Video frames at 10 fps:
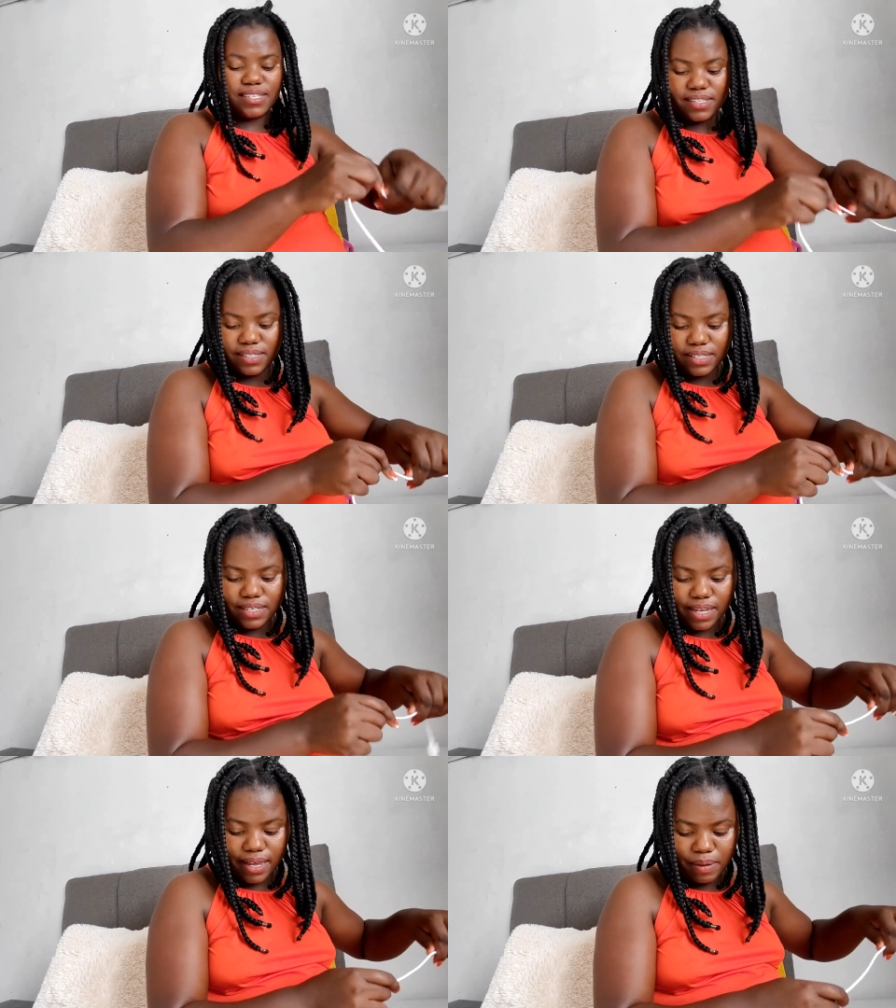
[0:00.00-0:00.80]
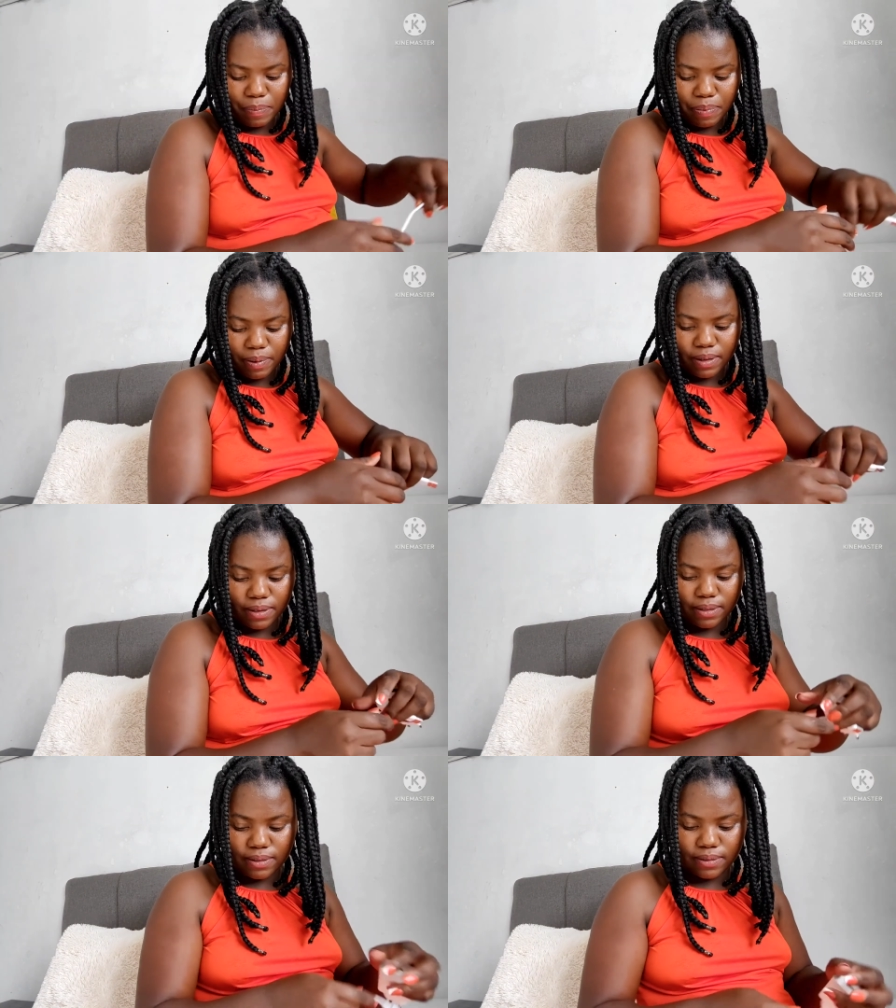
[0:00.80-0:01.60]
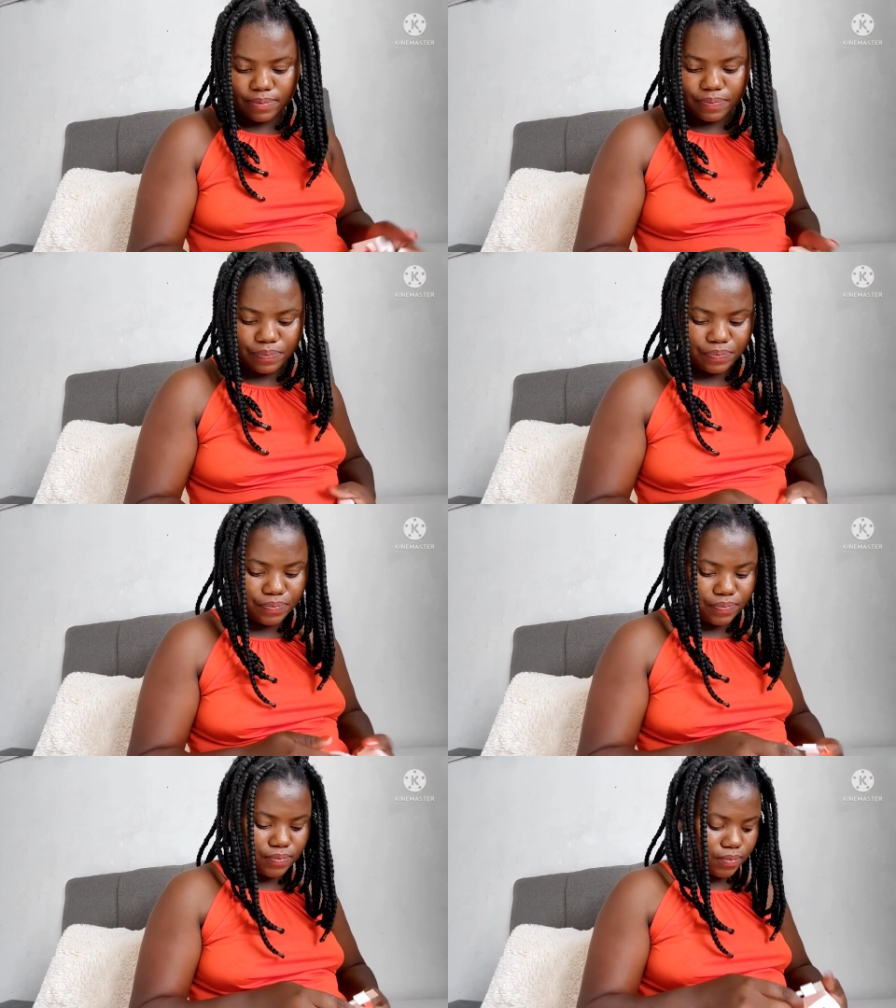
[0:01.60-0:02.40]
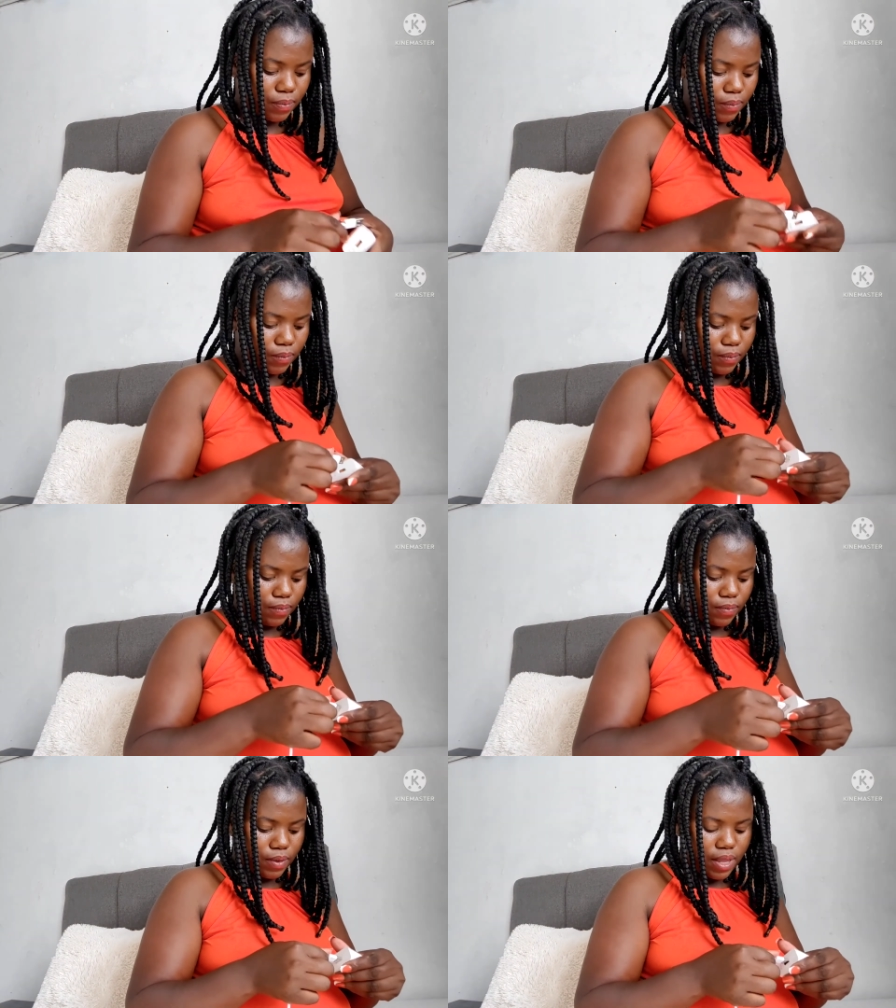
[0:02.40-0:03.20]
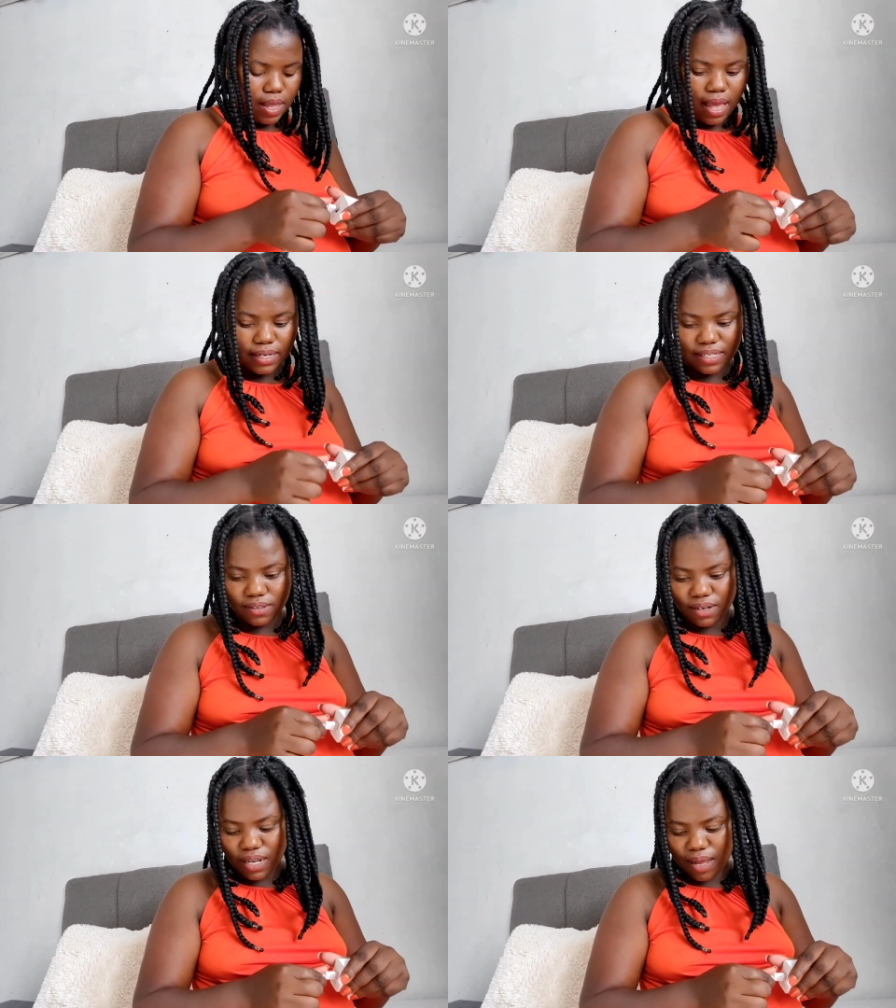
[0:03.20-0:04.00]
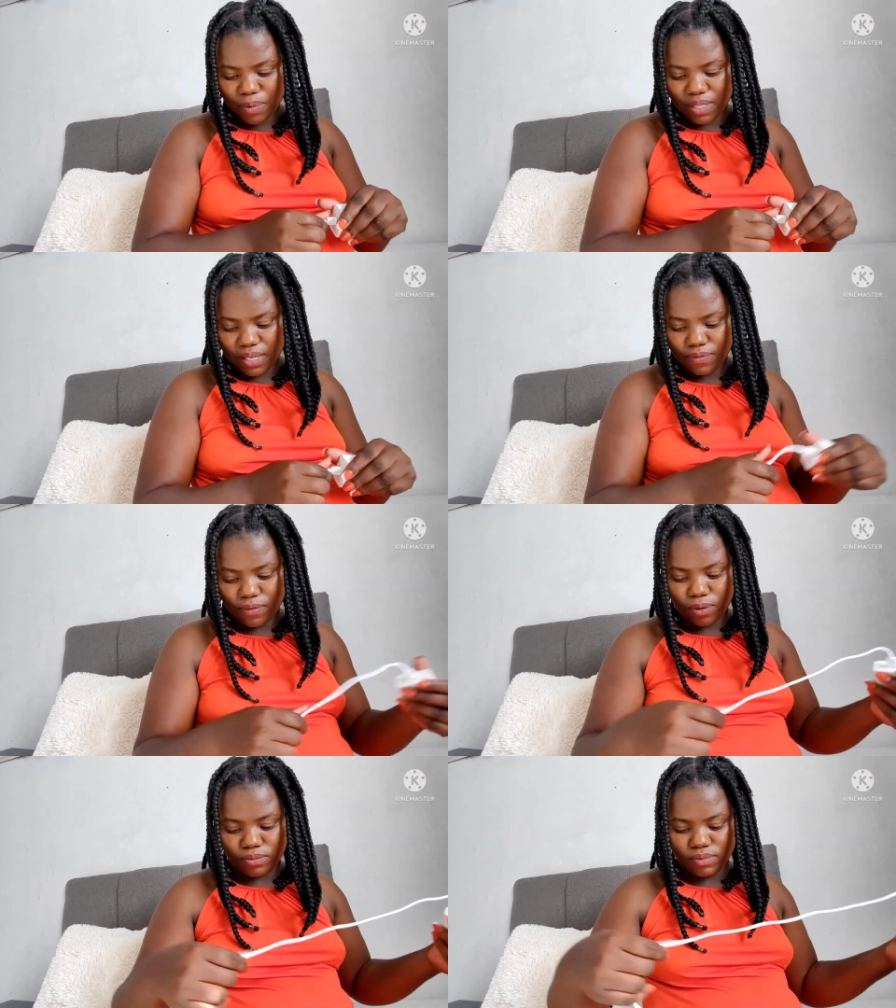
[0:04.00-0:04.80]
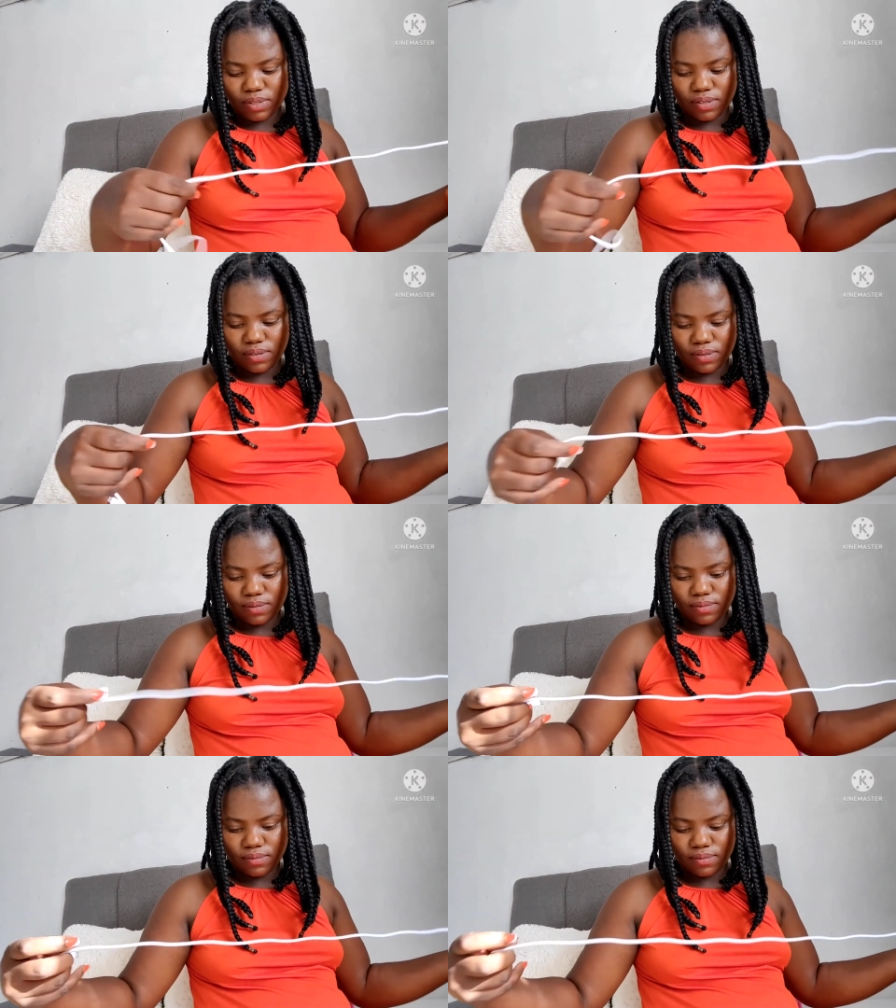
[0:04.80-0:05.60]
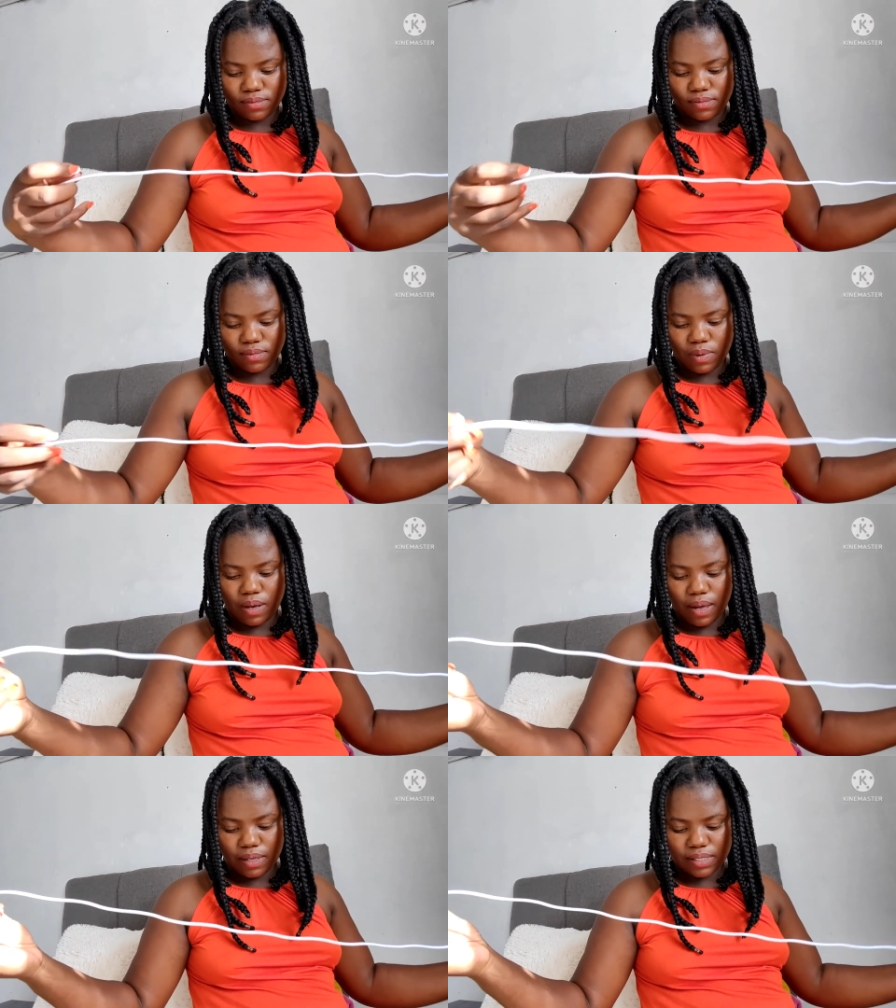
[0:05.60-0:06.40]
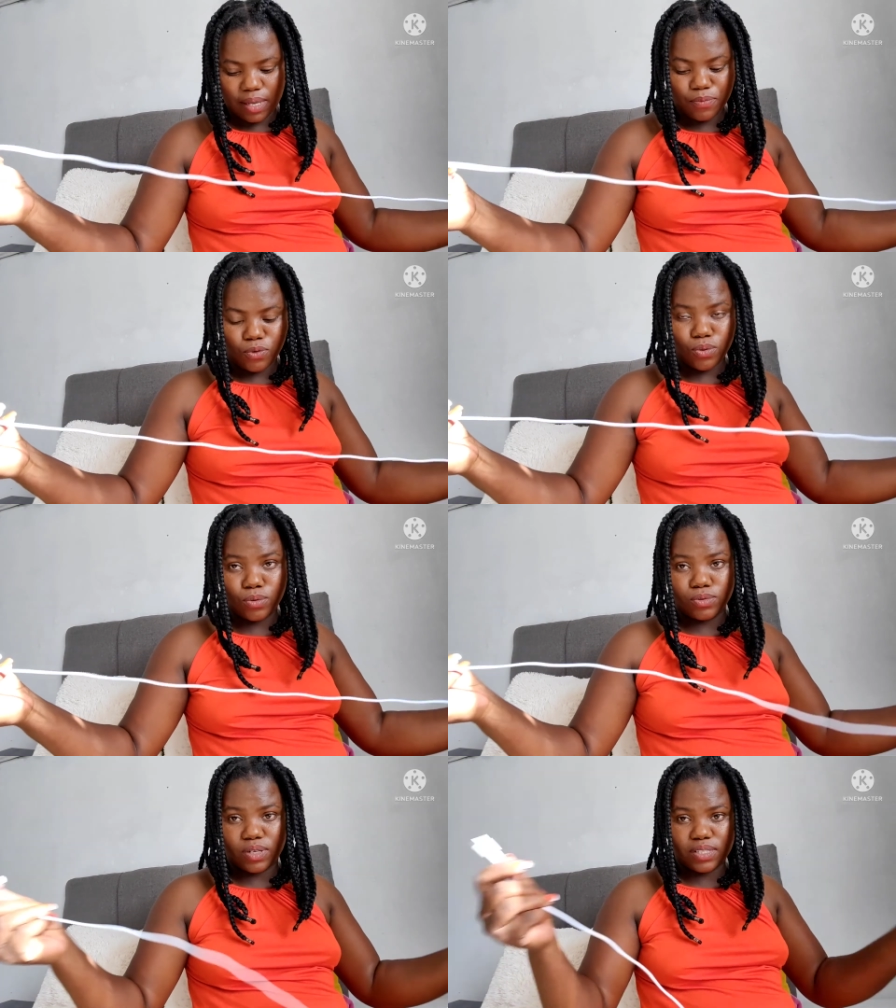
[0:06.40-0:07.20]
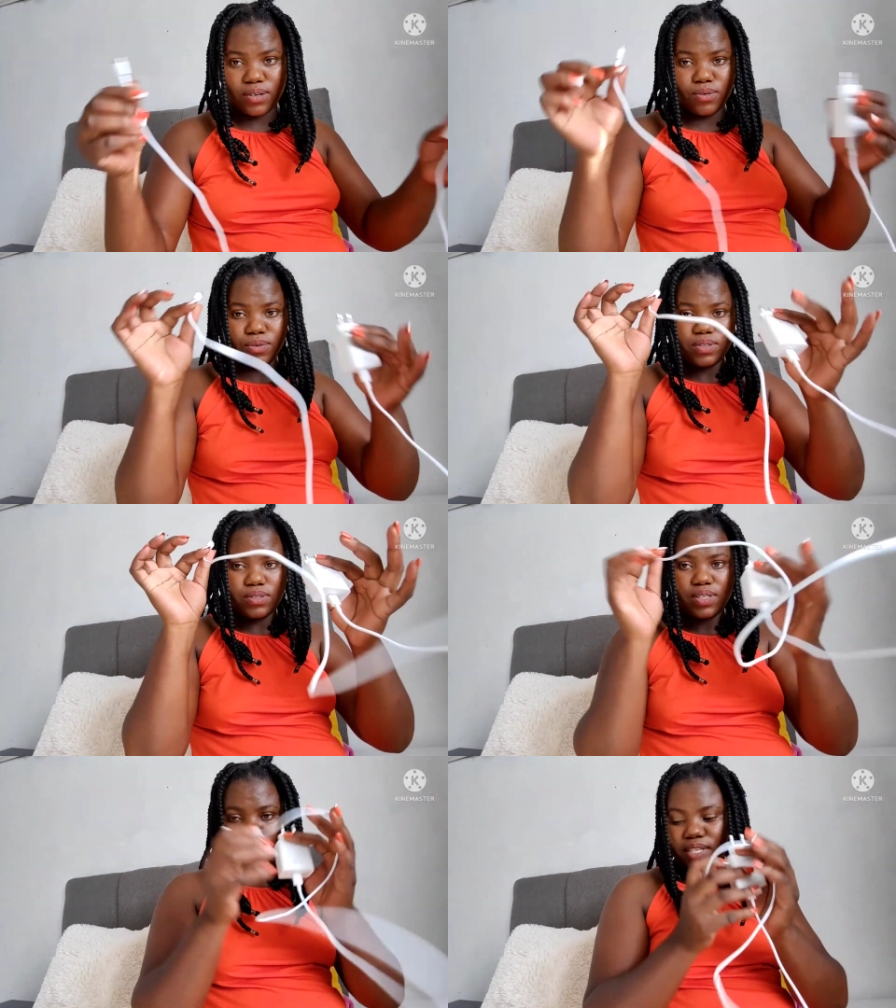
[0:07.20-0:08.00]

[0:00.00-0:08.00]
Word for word: It's a C-type. Does not come with earphones, except for those ones. I know it.